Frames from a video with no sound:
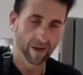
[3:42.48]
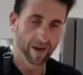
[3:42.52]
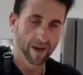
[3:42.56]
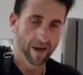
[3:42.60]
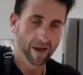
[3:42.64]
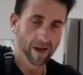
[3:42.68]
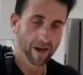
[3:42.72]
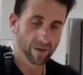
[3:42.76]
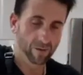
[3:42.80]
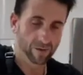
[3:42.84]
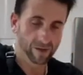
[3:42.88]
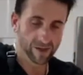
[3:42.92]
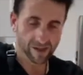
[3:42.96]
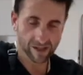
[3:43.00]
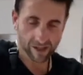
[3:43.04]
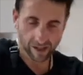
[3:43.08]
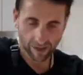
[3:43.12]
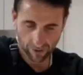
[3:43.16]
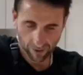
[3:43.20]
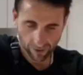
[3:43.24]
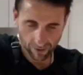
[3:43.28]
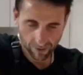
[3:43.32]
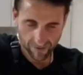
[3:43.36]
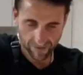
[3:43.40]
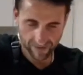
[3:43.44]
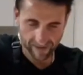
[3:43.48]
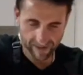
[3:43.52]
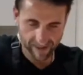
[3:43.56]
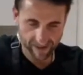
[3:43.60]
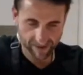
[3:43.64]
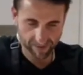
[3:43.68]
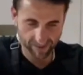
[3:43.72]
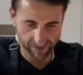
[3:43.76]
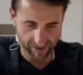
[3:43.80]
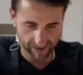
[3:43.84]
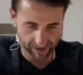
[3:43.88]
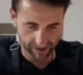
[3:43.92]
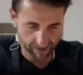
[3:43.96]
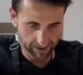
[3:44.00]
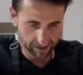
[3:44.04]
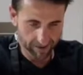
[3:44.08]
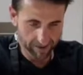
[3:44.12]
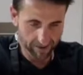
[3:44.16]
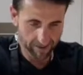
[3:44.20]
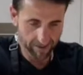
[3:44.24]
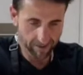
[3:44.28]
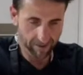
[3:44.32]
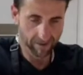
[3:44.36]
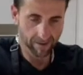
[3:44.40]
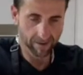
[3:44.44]
I was told this one
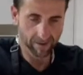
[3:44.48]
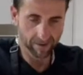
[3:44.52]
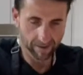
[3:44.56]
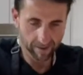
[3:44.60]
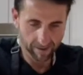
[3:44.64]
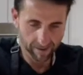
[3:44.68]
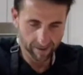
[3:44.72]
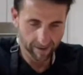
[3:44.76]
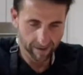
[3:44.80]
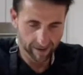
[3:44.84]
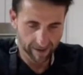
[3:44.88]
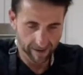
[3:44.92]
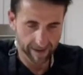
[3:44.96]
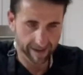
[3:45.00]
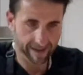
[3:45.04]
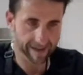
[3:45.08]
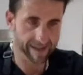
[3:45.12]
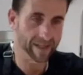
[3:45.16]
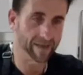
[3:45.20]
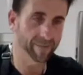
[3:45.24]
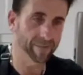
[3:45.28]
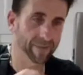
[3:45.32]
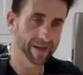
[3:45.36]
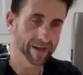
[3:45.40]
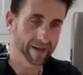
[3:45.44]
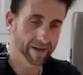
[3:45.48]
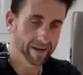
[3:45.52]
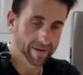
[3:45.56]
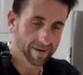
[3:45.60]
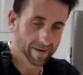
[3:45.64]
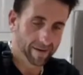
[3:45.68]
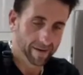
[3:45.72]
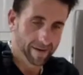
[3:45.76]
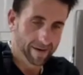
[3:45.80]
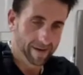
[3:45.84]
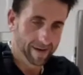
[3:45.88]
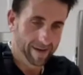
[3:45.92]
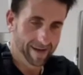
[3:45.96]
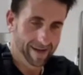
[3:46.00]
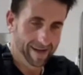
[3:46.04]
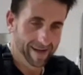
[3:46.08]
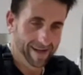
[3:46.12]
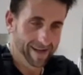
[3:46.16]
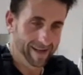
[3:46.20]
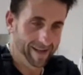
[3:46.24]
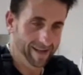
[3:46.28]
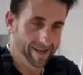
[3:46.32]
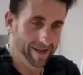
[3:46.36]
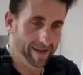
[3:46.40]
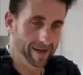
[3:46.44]
has to be
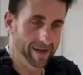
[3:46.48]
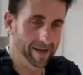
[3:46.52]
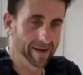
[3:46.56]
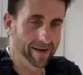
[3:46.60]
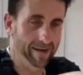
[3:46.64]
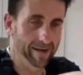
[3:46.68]
in there.